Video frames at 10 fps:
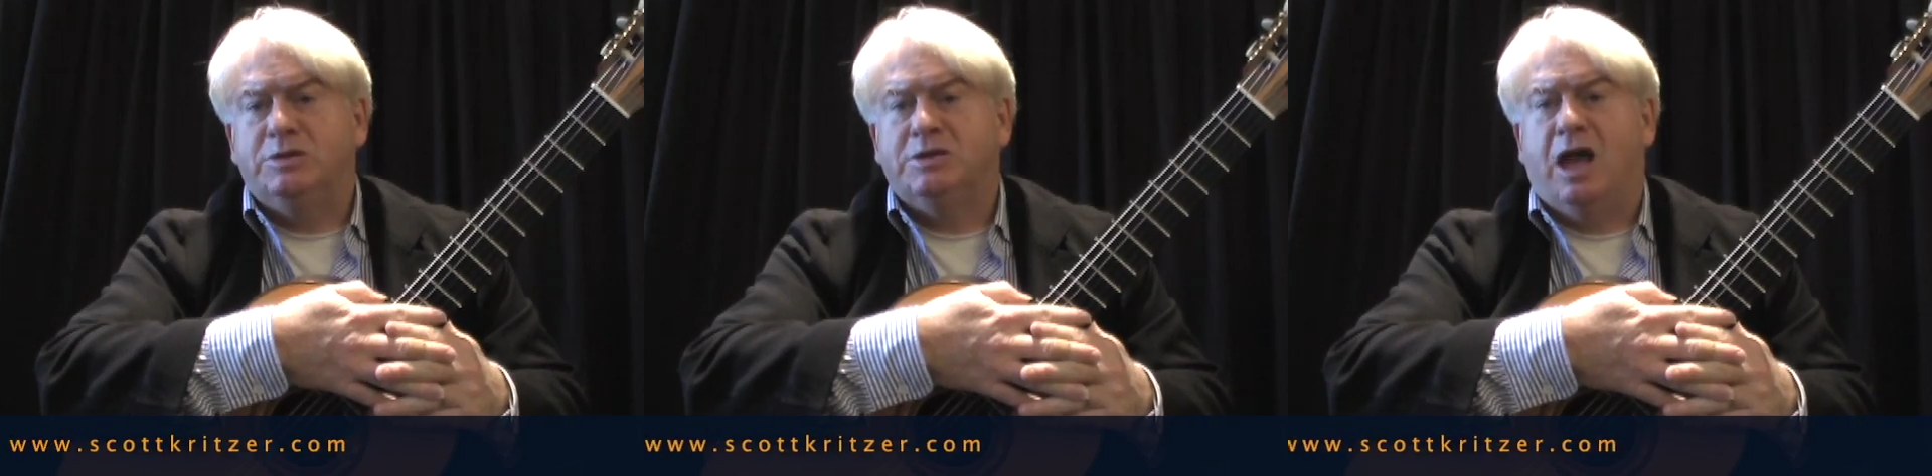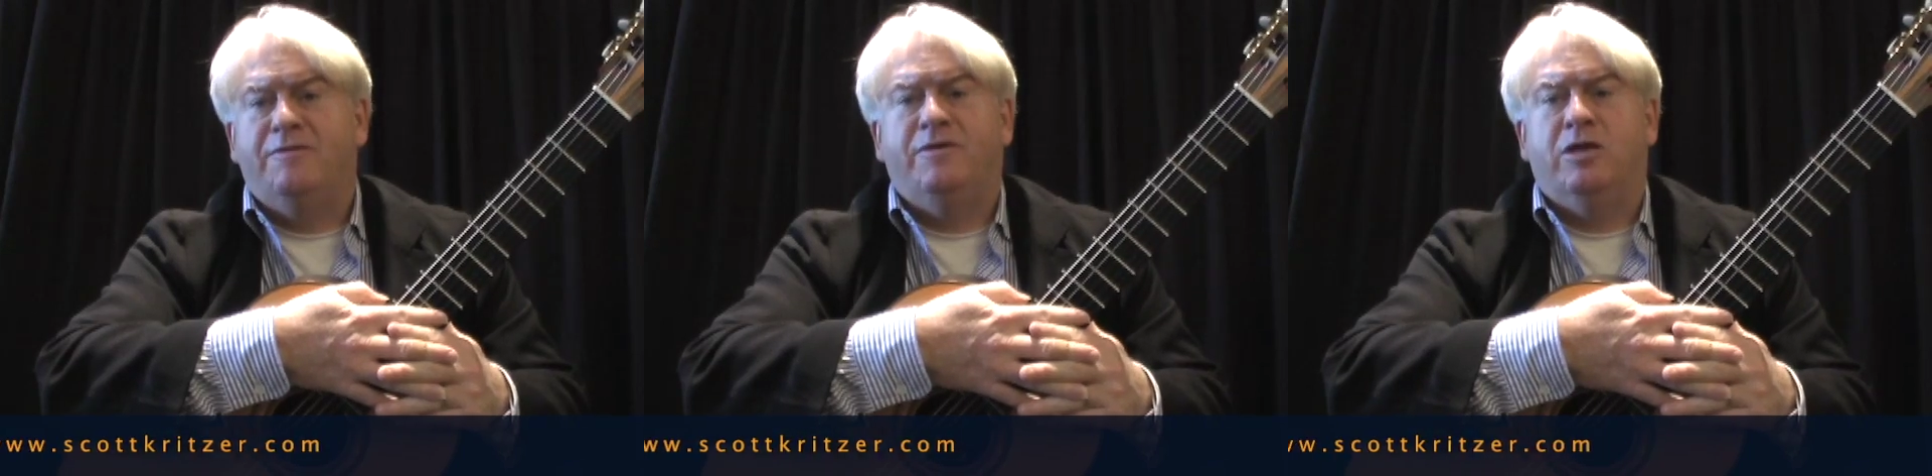
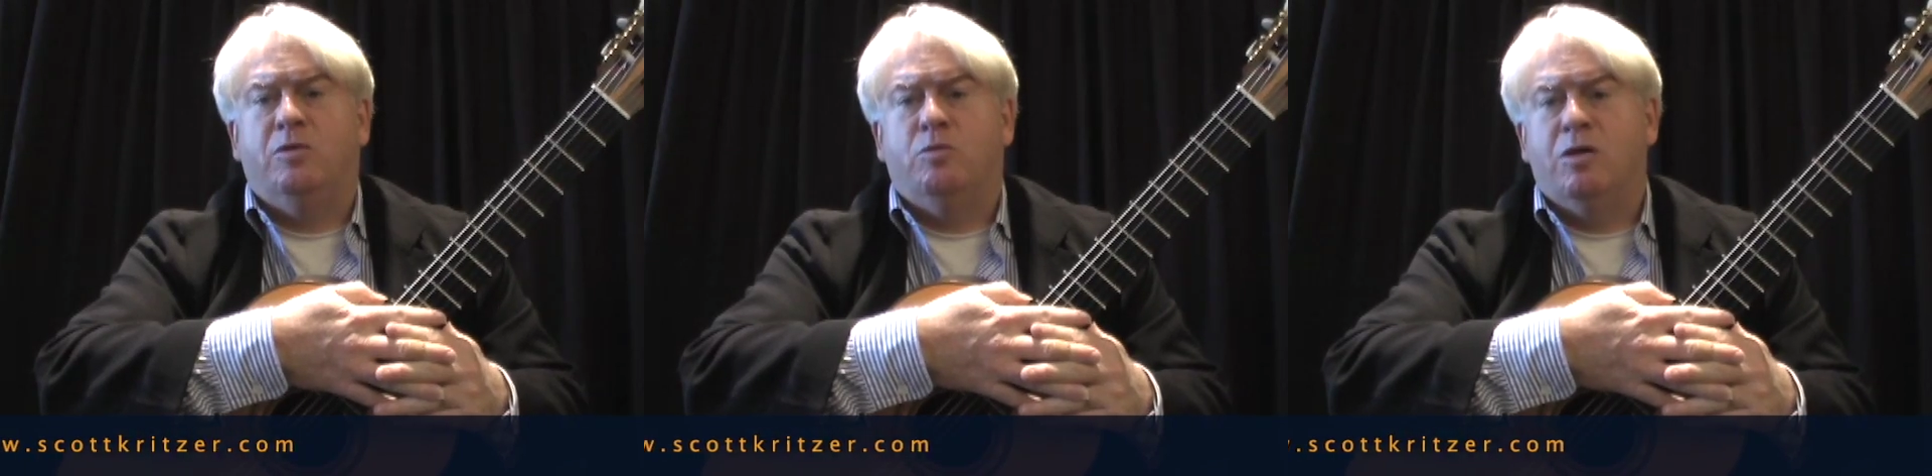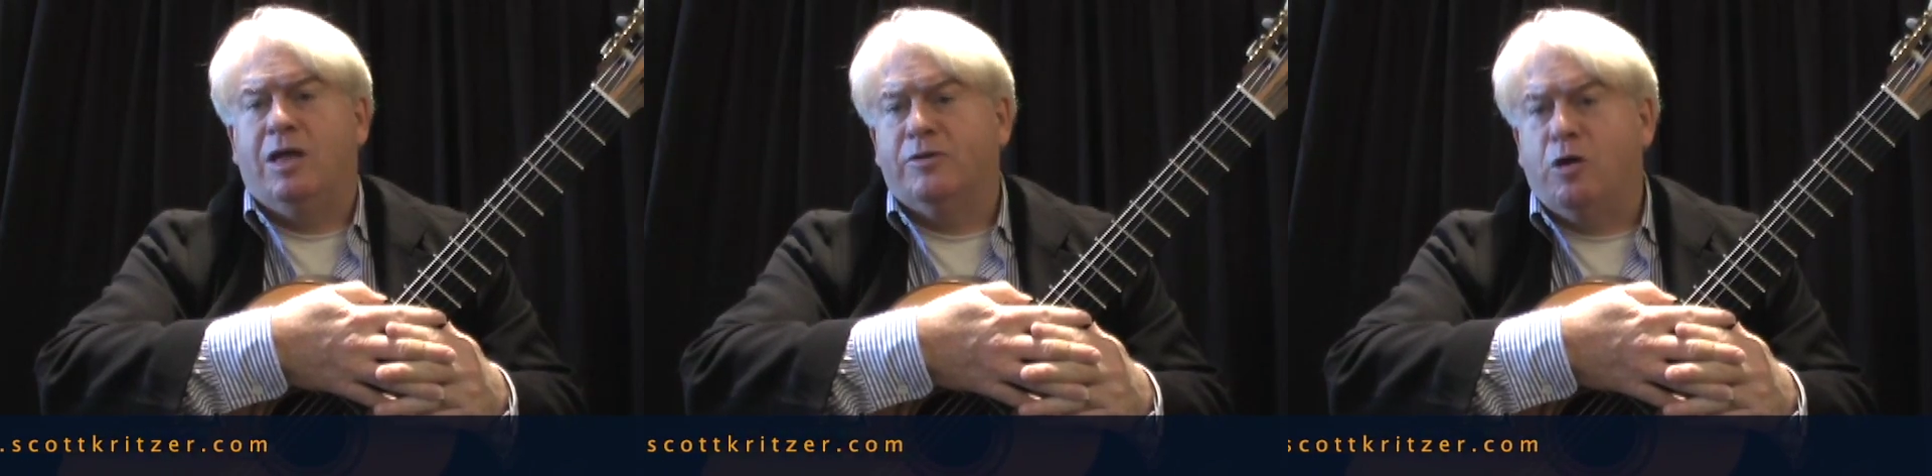Scott video
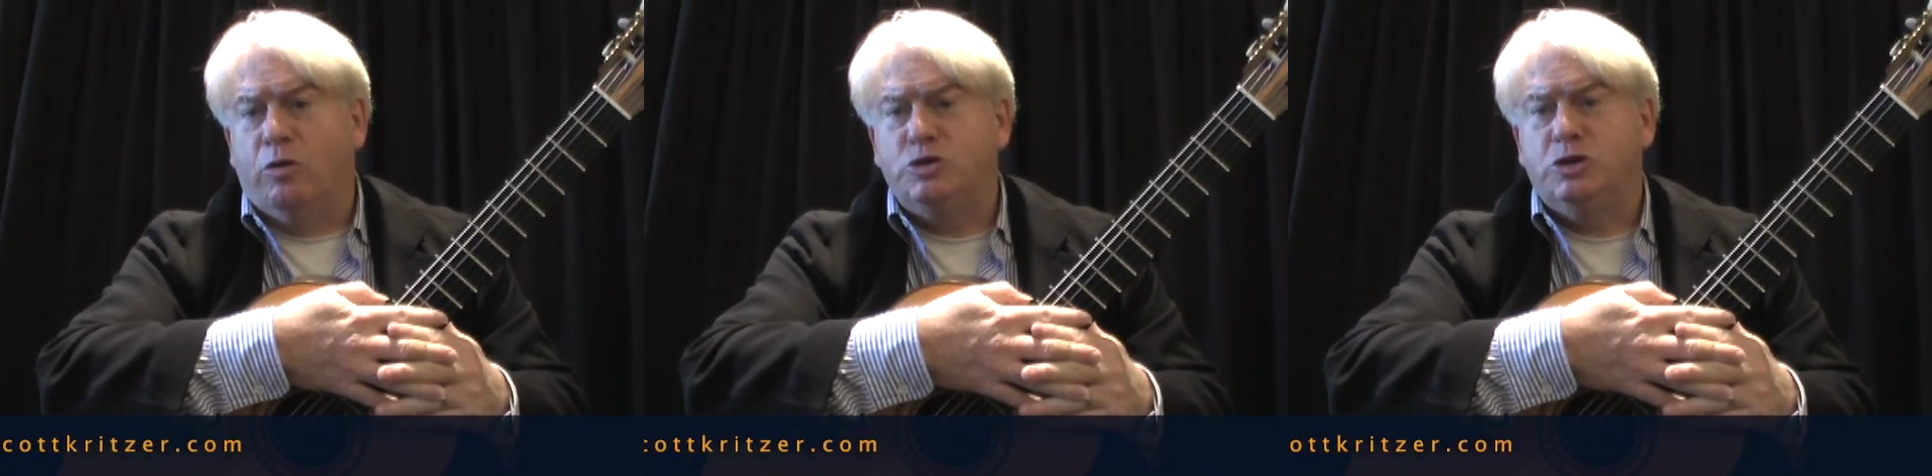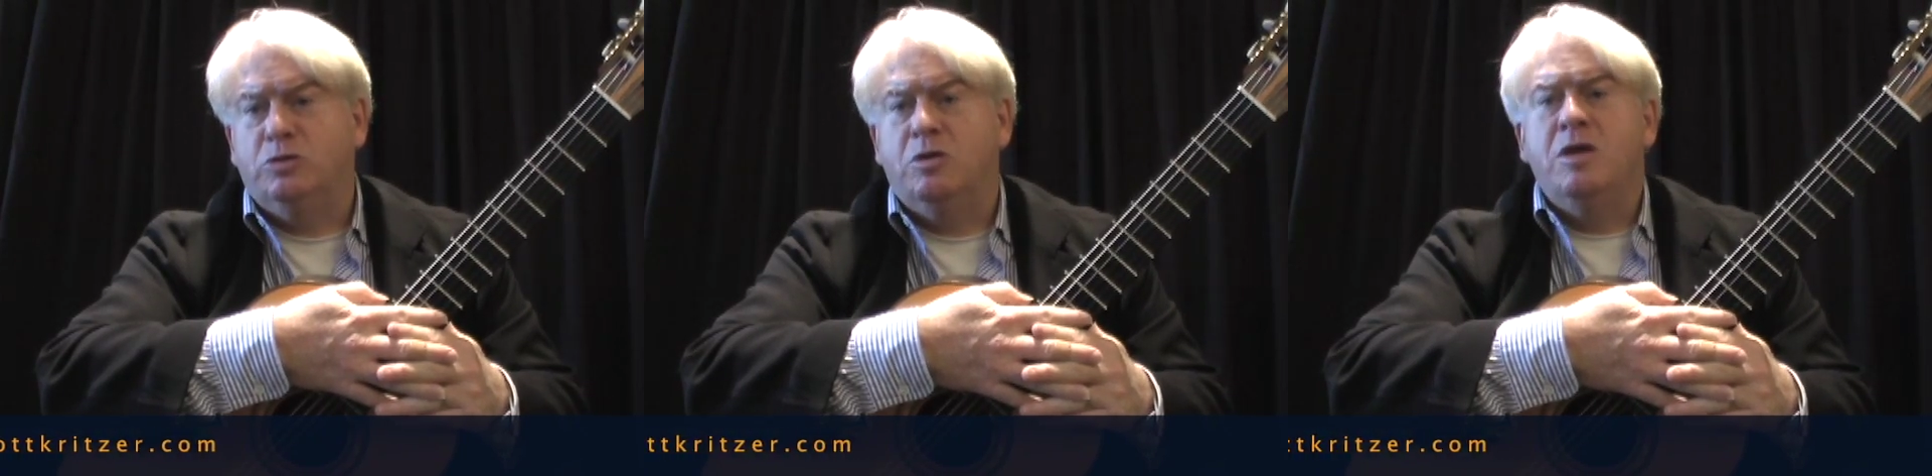where I'll coach
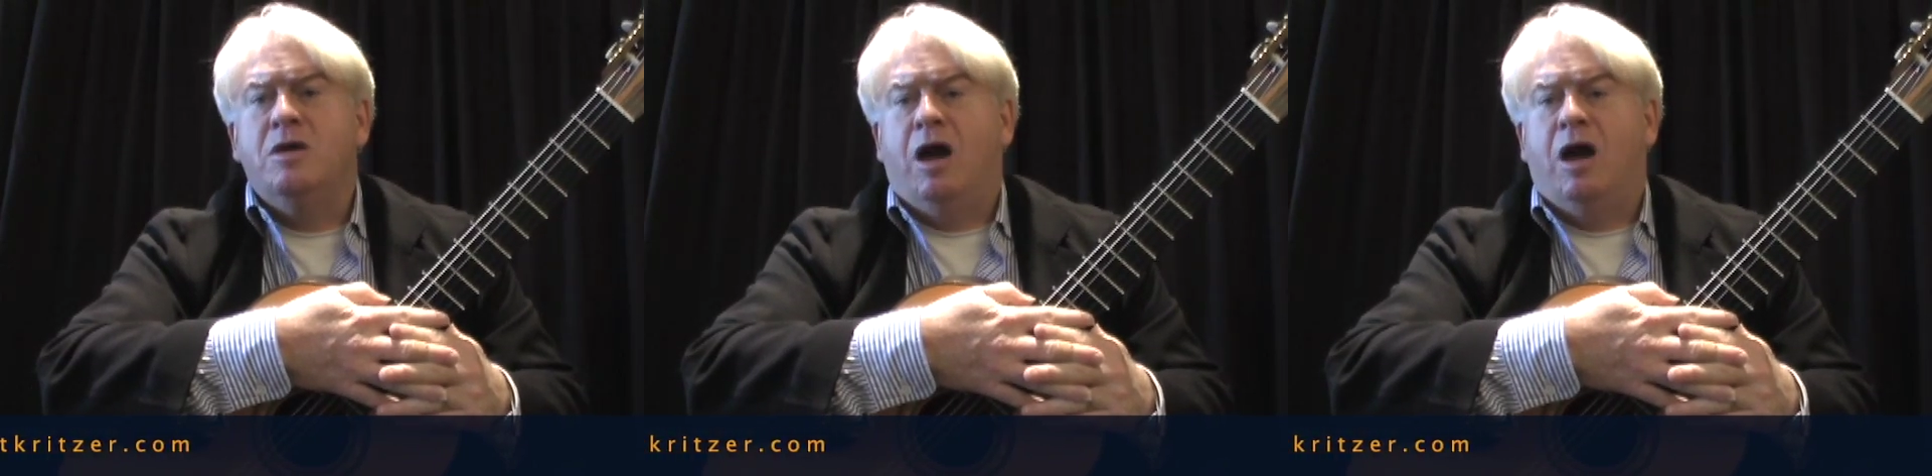you